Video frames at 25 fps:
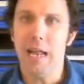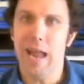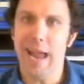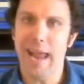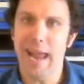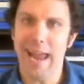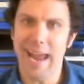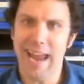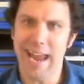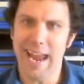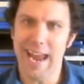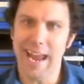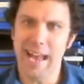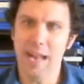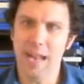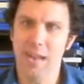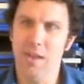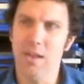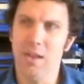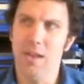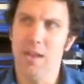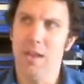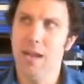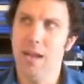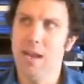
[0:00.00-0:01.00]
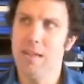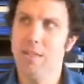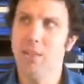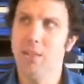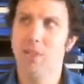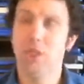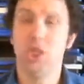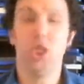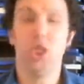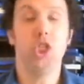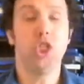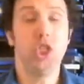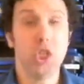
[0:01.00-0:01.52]
And it's
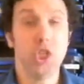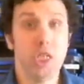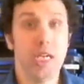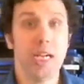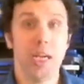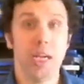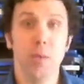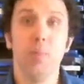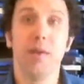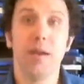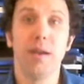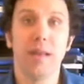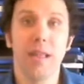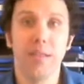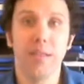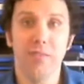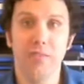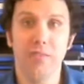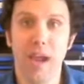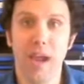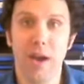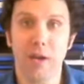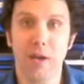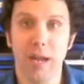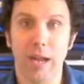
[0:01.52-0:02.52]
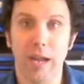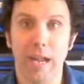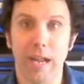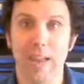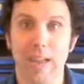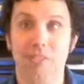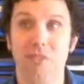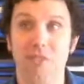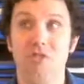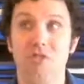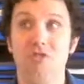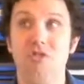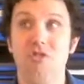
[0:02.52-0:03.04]
genuinely scary.
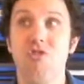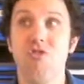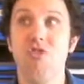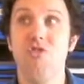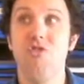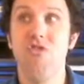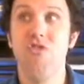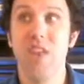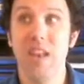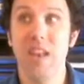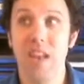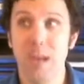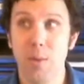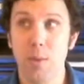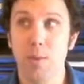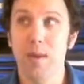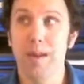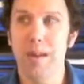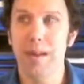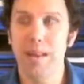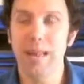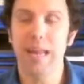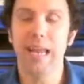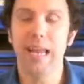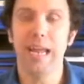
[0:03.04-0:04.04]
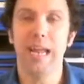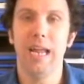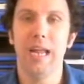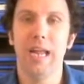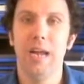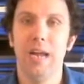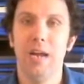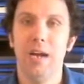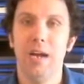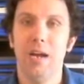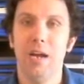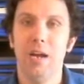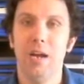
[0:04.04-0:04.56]
It's genuinely
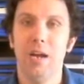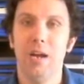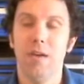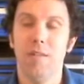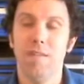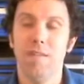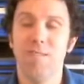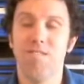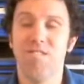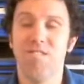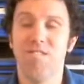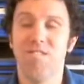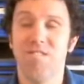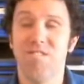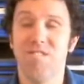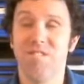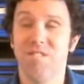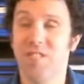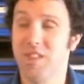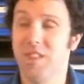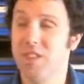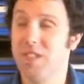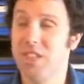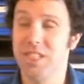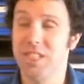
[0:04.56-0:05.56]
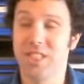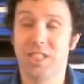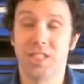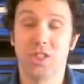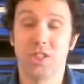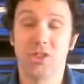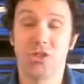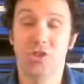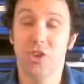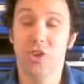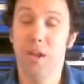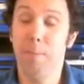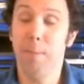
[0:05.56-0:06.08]
just
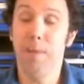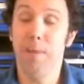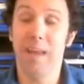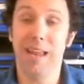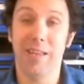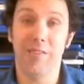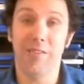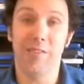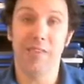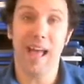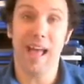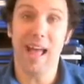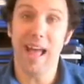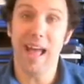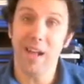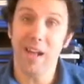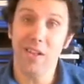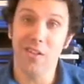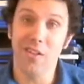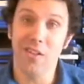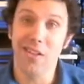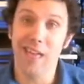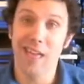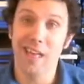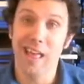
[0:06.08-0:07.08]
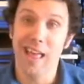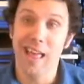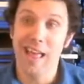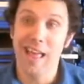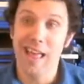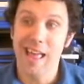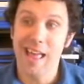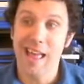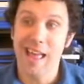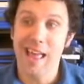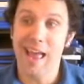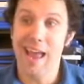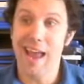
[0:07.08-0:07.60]
creepy as hell.
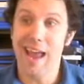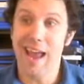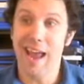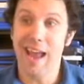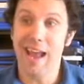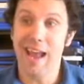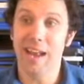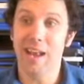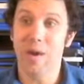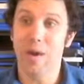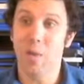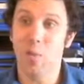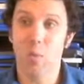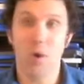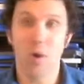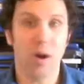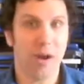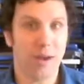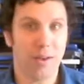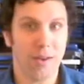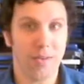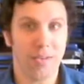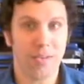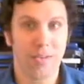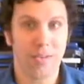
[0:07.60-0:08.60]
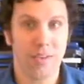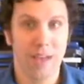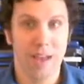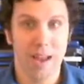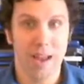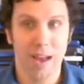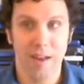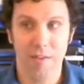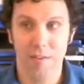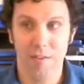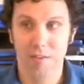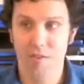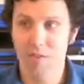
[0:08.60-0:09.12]
And it works.
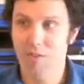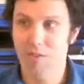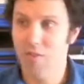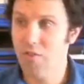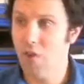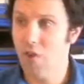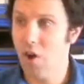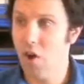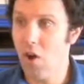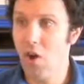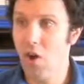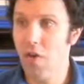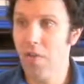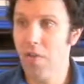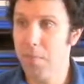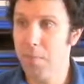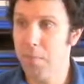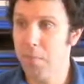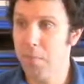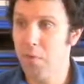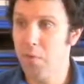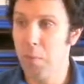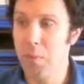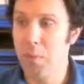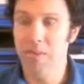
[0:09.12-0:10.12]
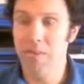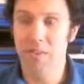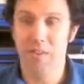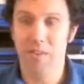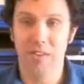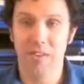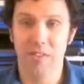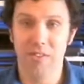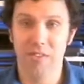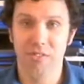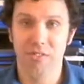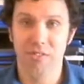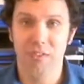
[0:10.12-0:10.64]
It's all the
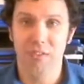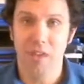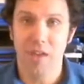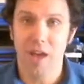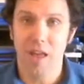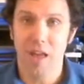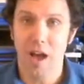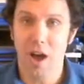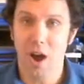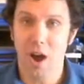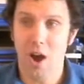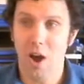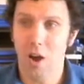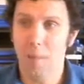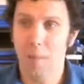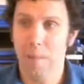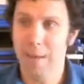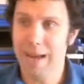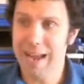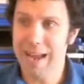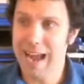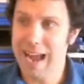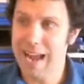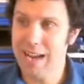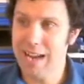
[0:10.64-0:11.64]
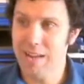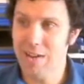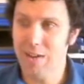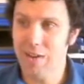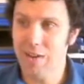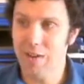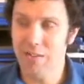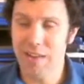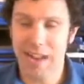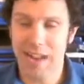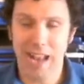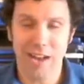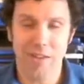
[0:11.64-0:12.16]
performances are by
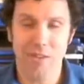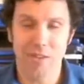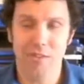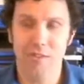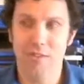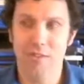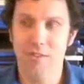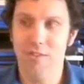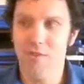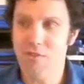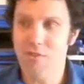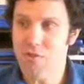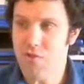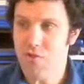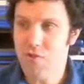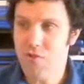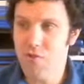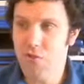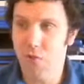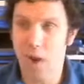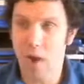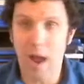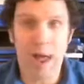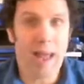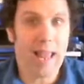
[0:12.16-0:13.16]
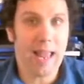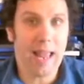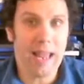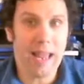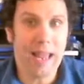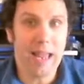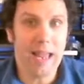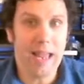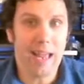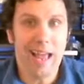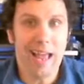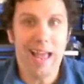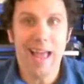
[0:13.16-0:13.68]
actors and actresses
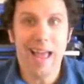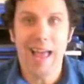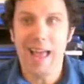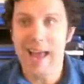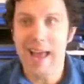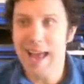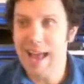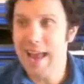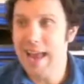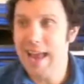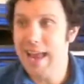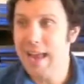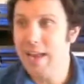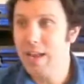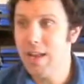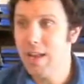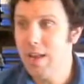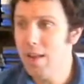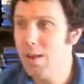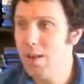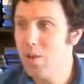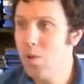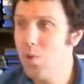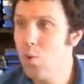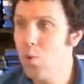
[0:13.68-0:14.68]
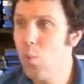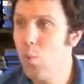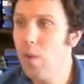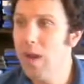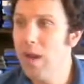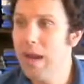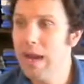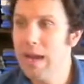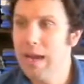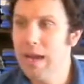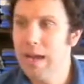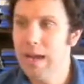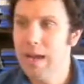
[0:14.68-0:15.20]
trying and
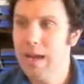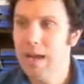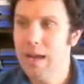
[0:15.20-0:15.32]
doing